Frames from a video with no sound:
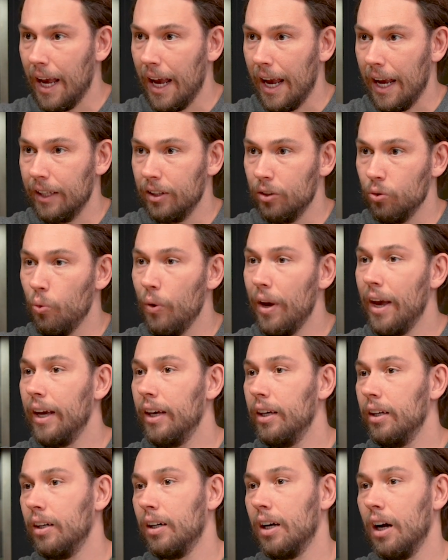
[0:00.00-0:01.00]
And the
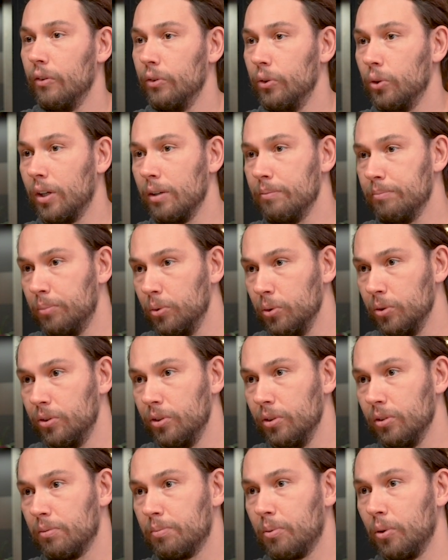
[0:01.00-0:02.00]
way how you can put
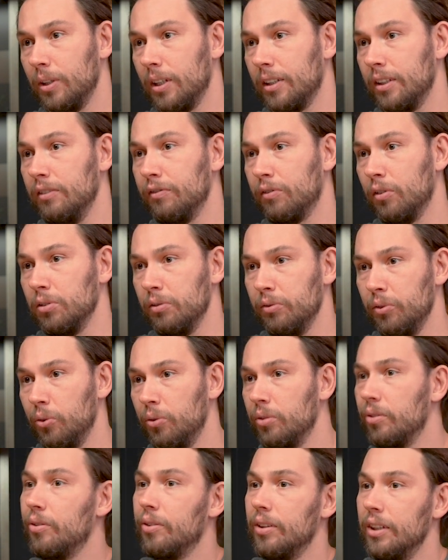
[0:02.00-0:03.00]
your product in front of
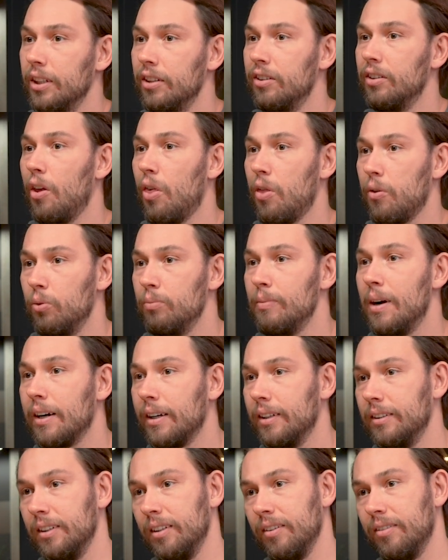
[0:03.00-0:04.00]
users is through
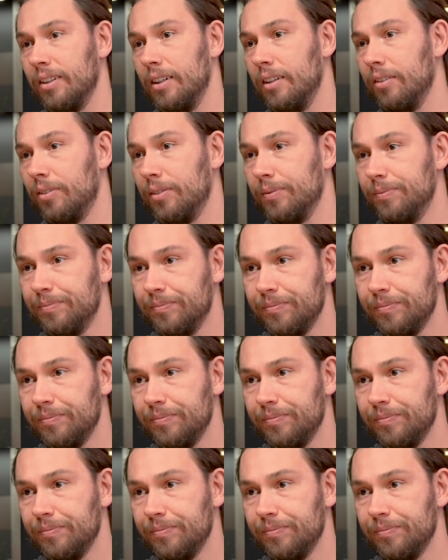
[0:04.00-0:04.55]
marketing and sales.